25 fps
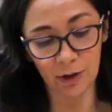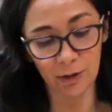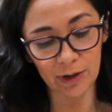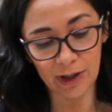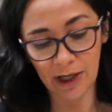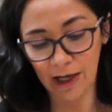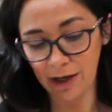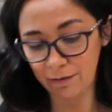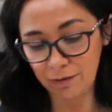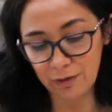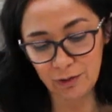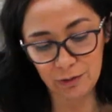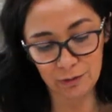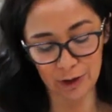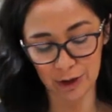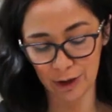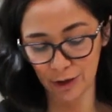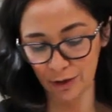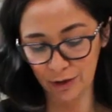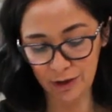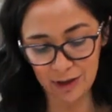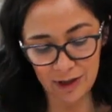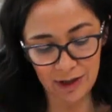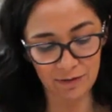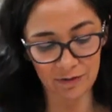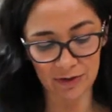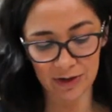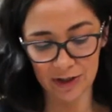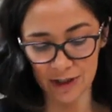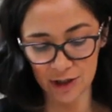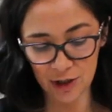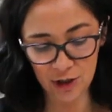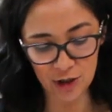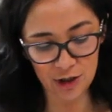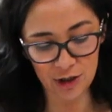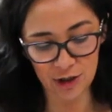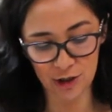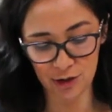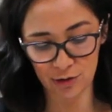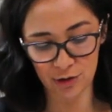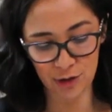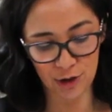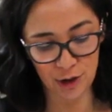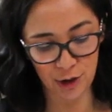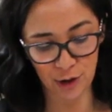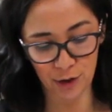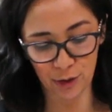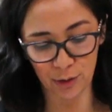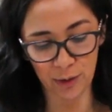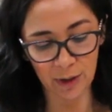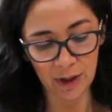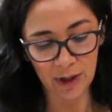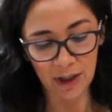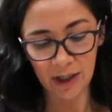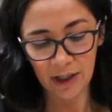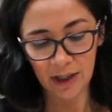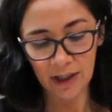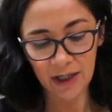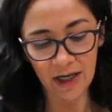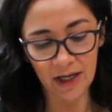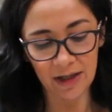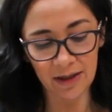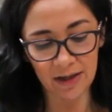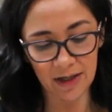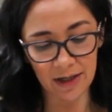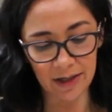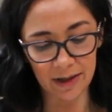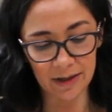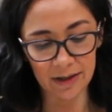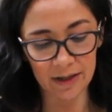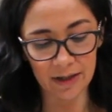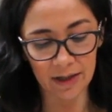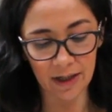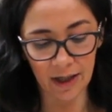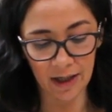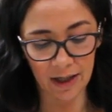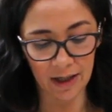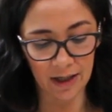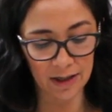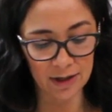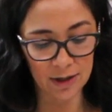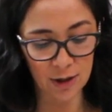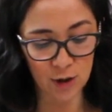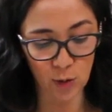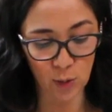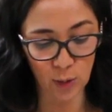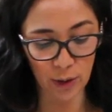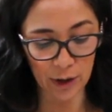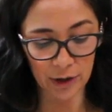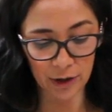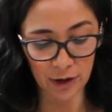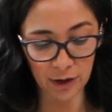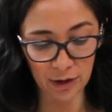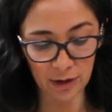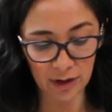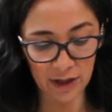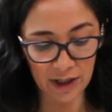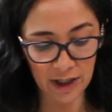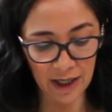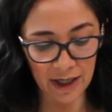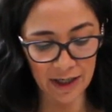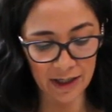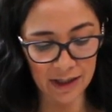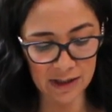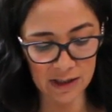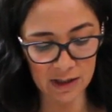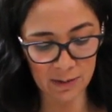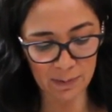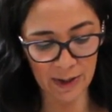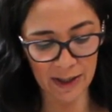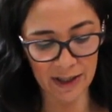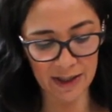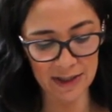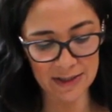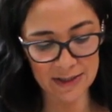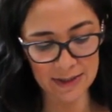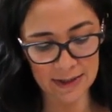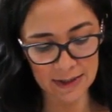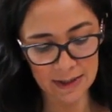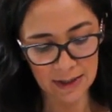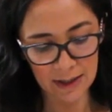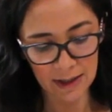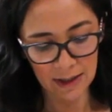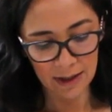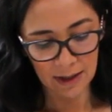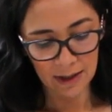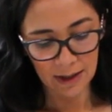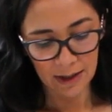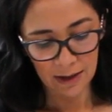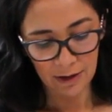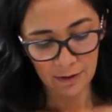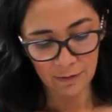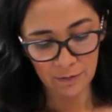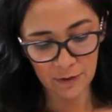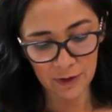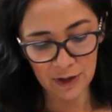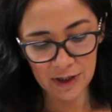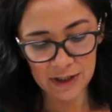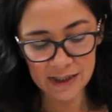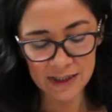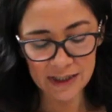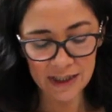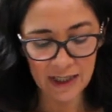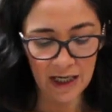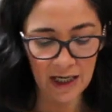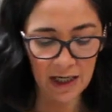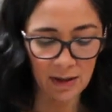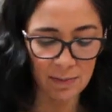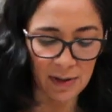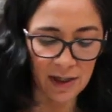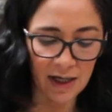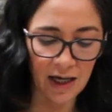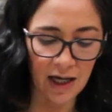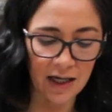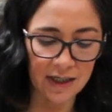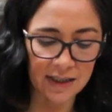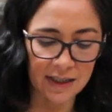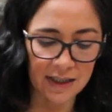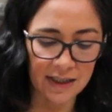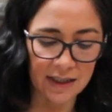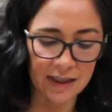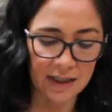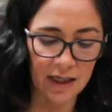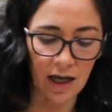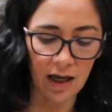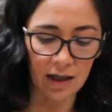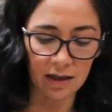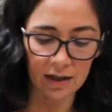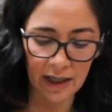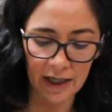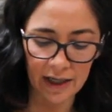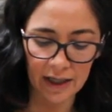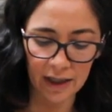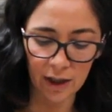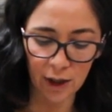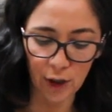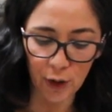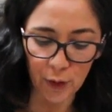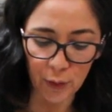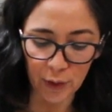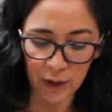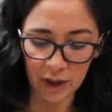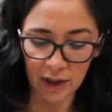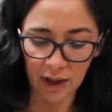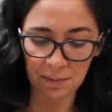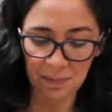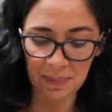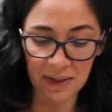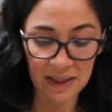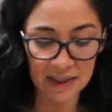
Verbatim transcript: don't have 3, you can definitely just do 2 and then tort your cakes. But for this cake, because it's got like coconut